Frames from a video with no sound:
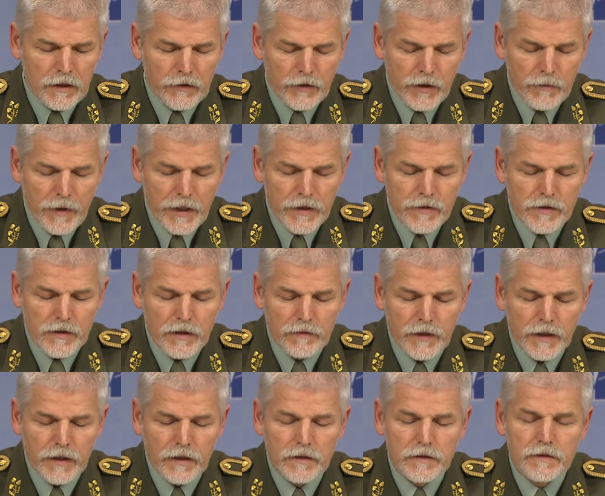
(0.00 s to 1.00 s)
remains
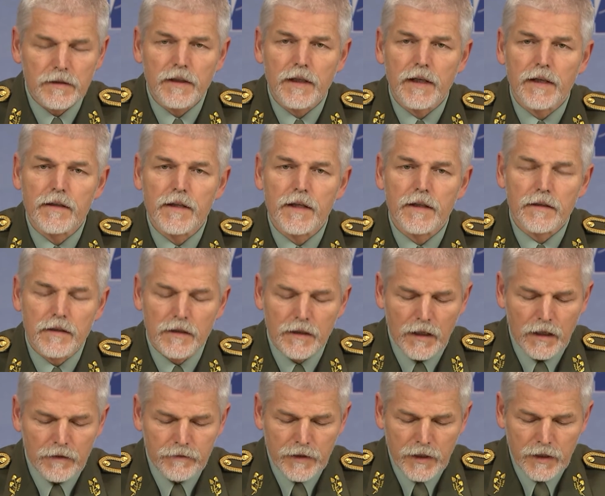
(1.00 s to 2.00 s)
difficult and that the
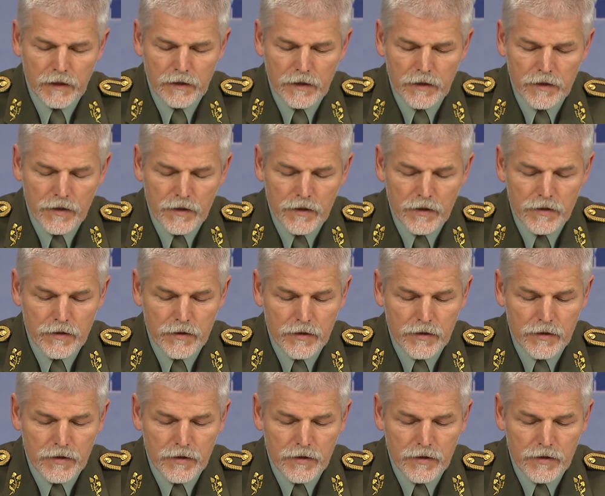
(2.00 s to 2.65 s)
Afghan